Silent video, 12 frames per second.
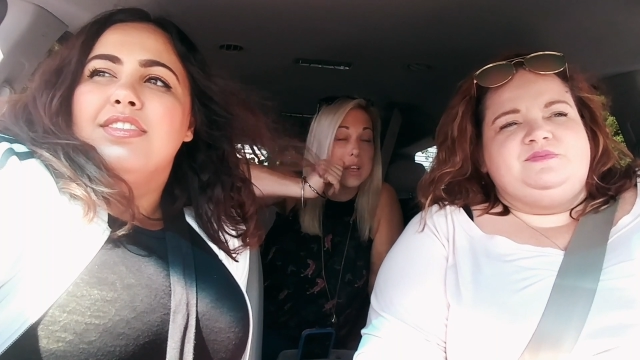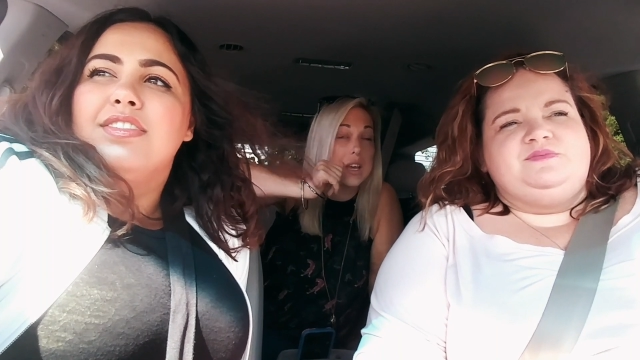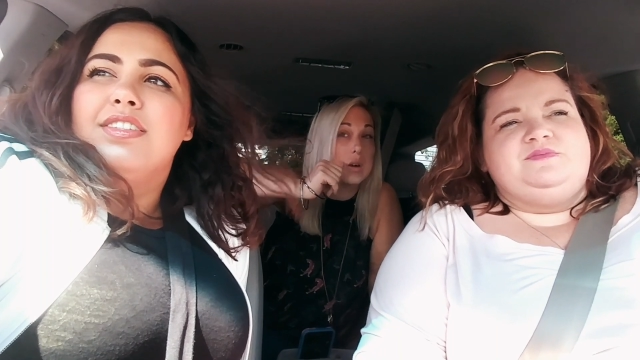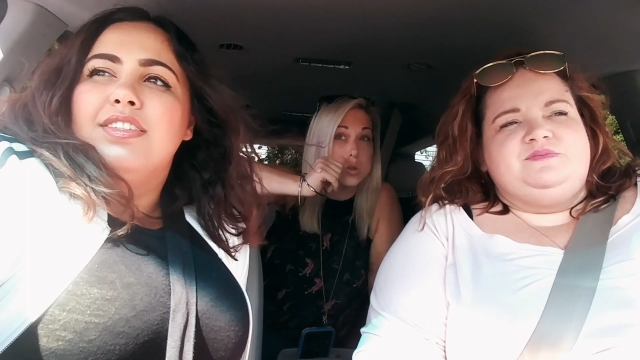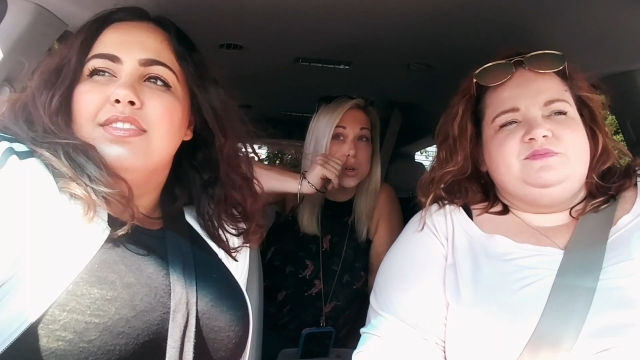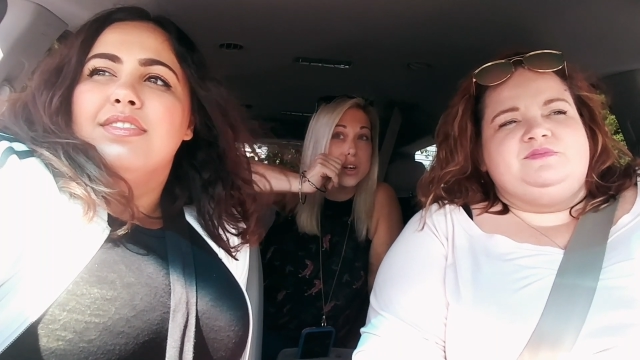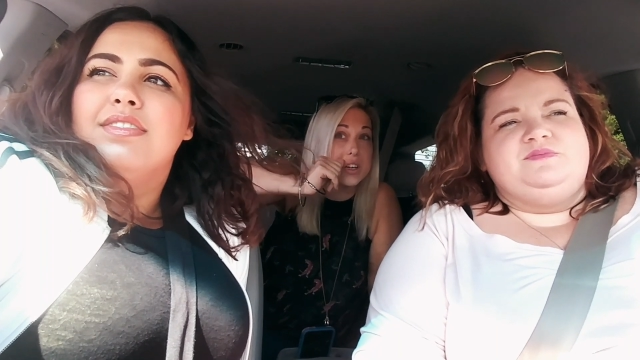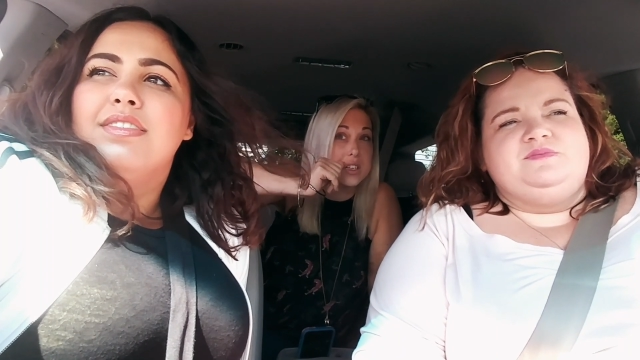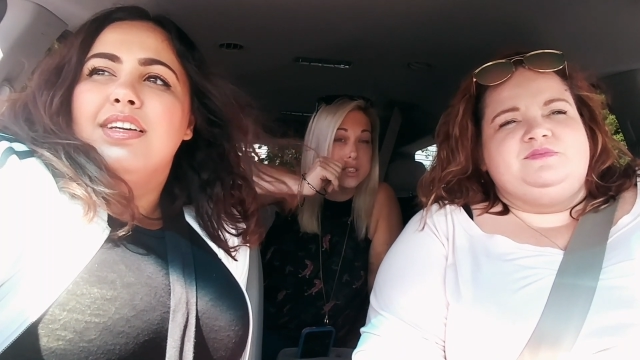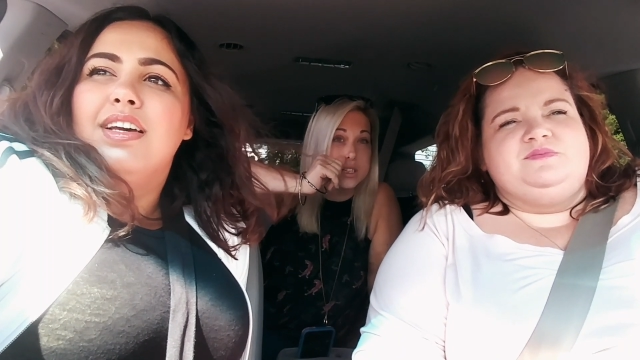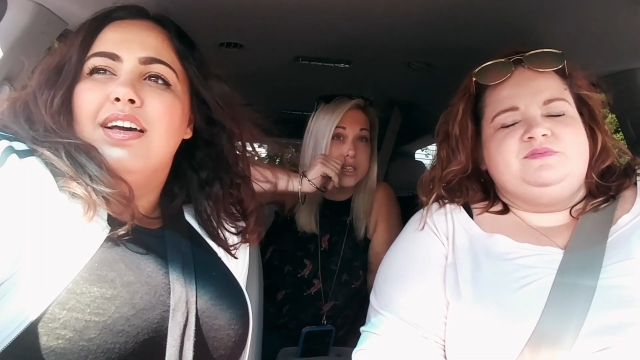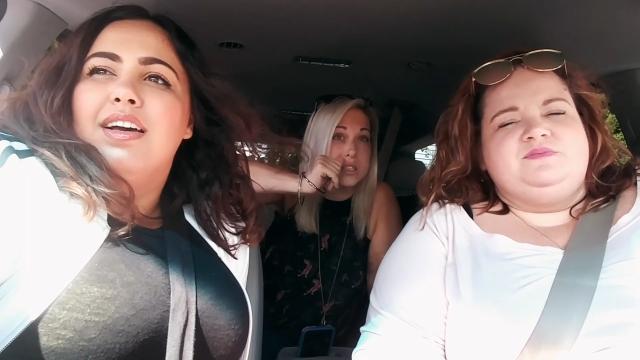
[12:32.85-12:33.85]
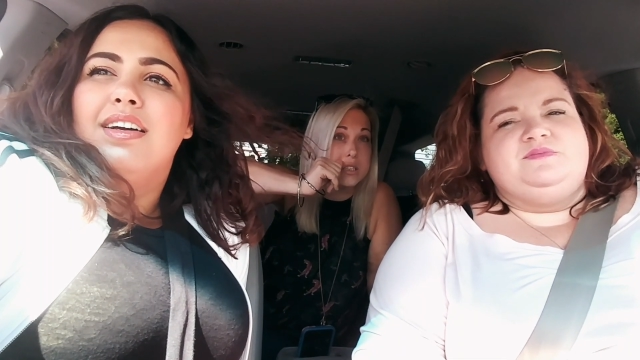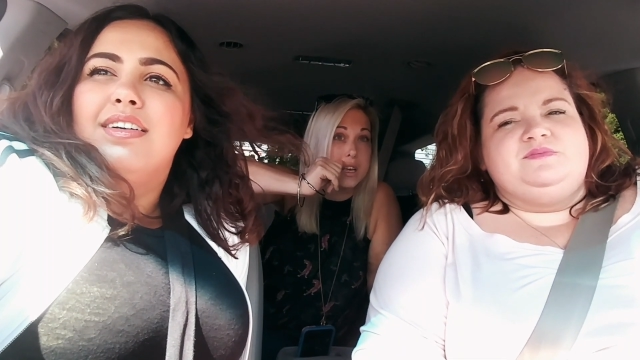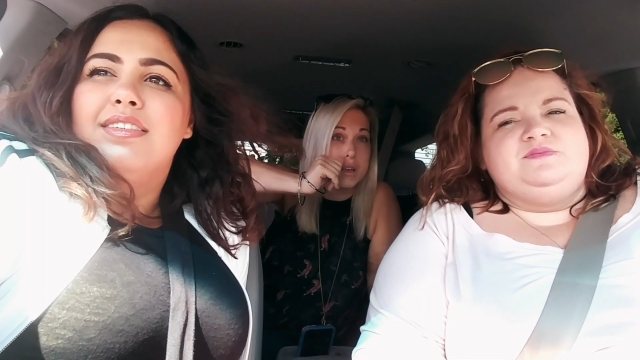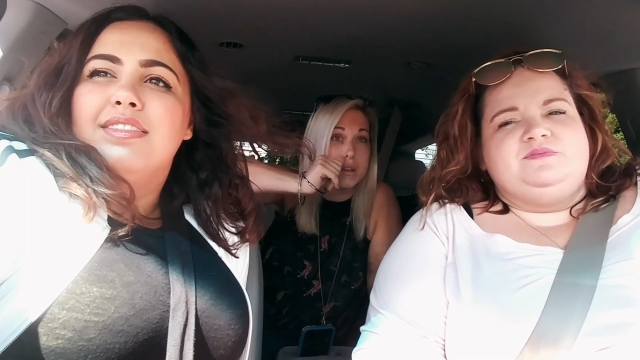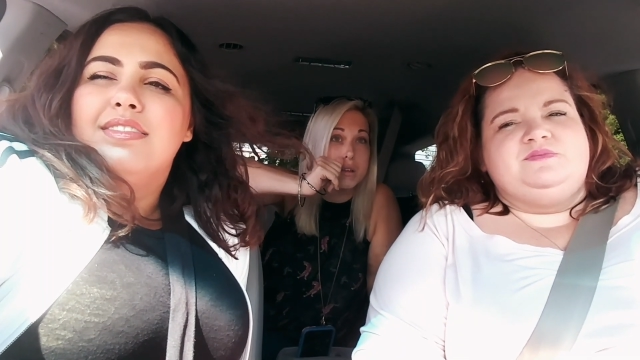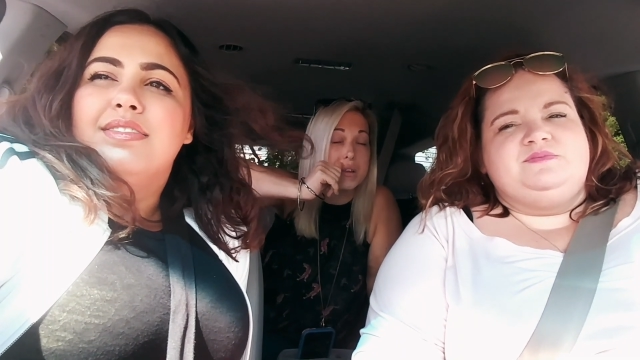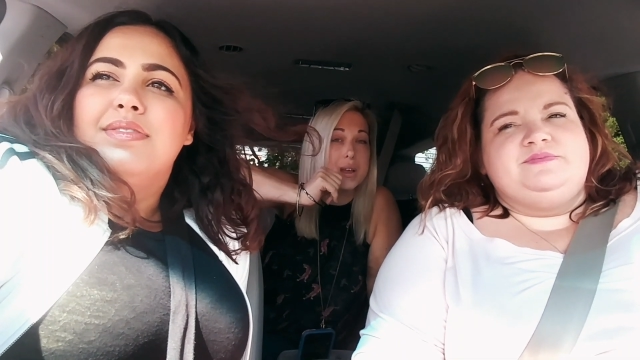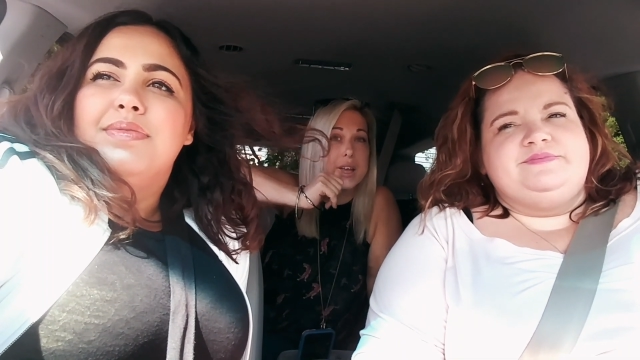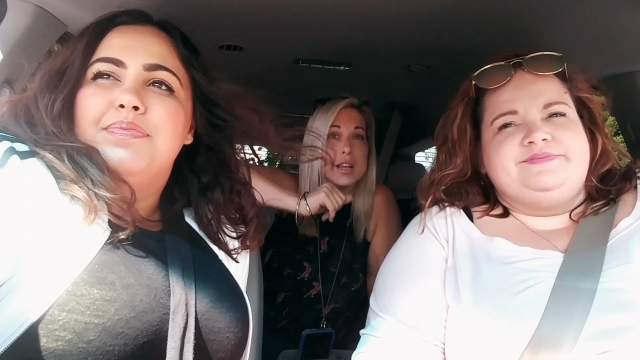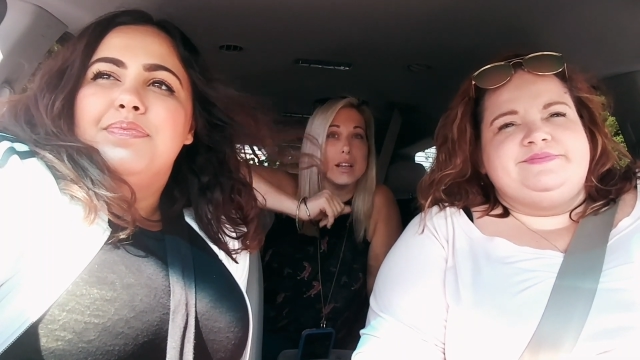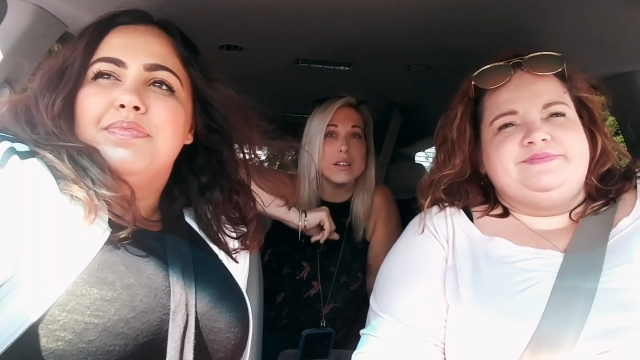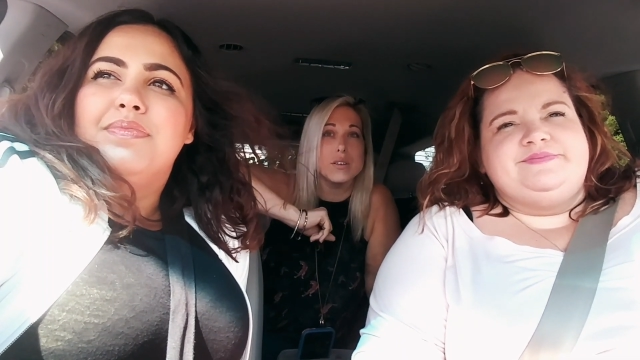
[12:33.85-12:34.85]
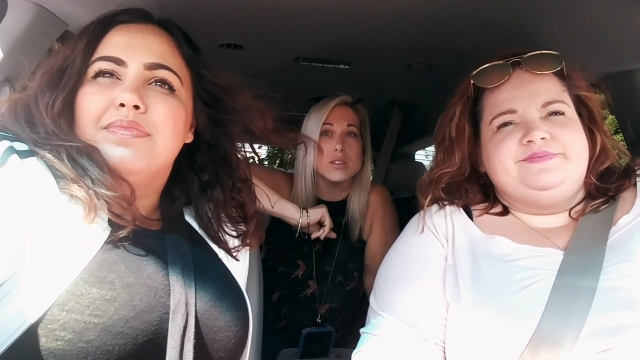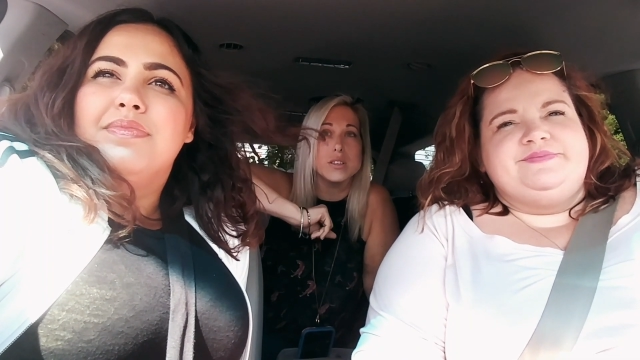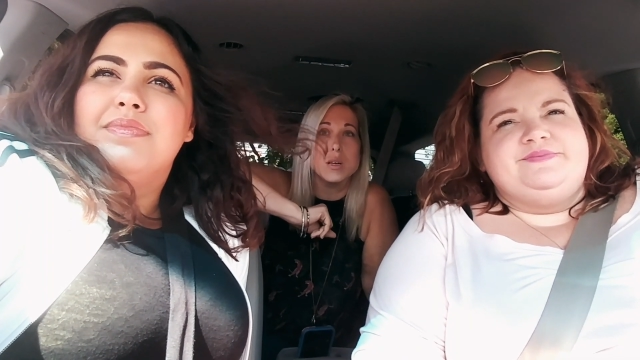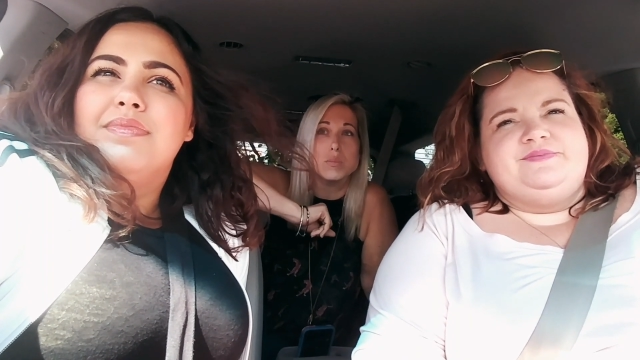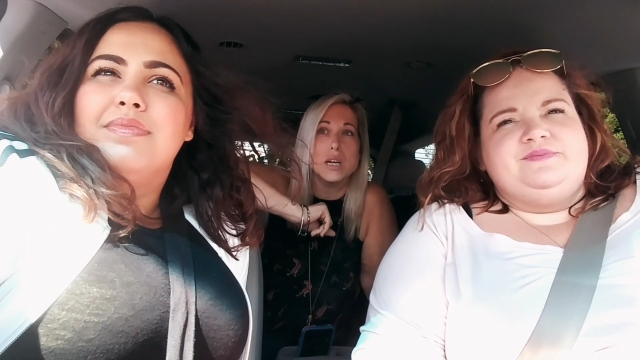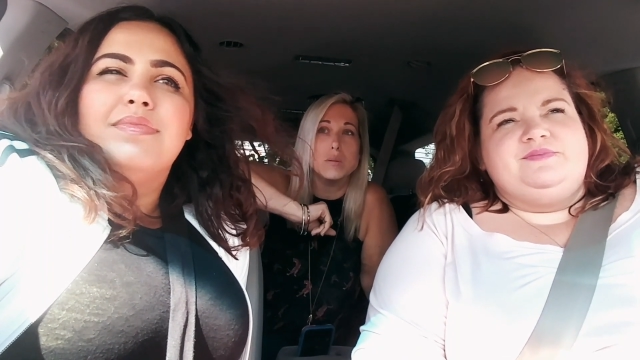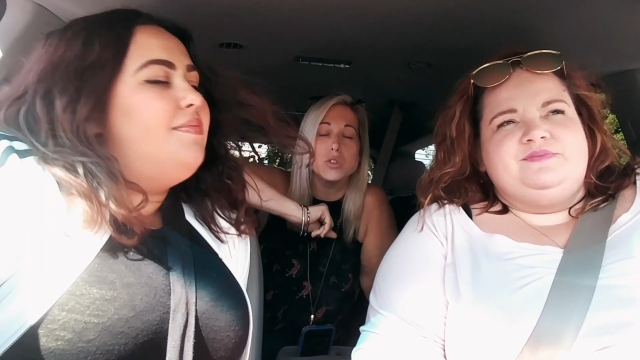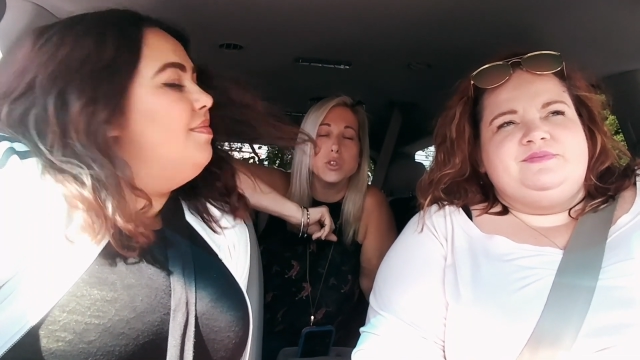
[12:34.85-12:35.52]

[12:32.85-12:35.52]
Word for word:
Speaker 1: outdoor area is nice, and sometimes